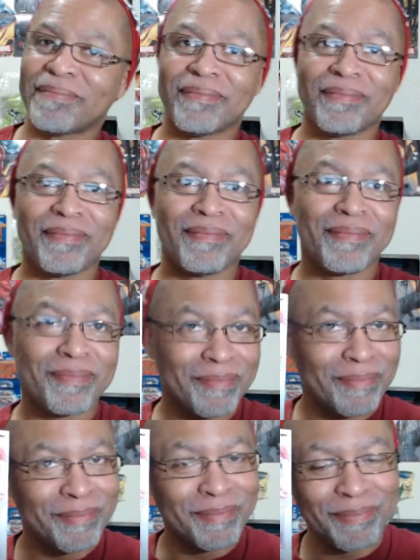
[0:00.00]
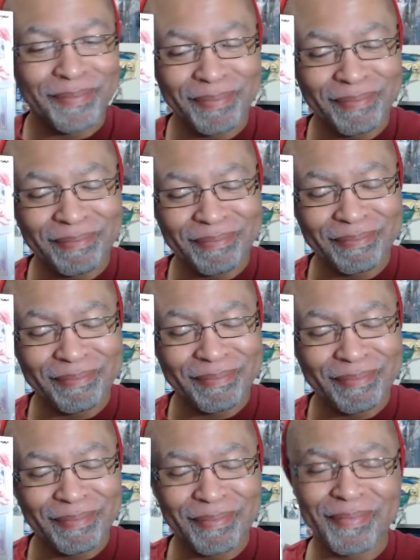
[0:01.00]

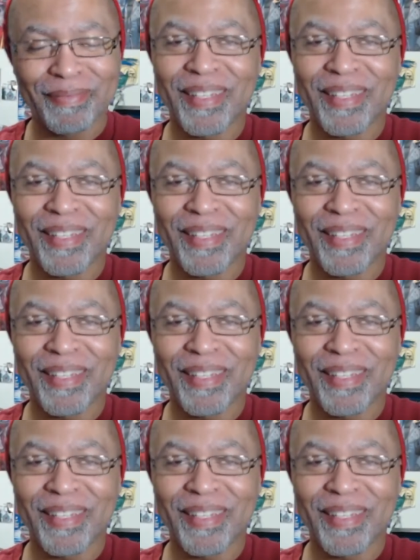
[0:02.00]
(silence)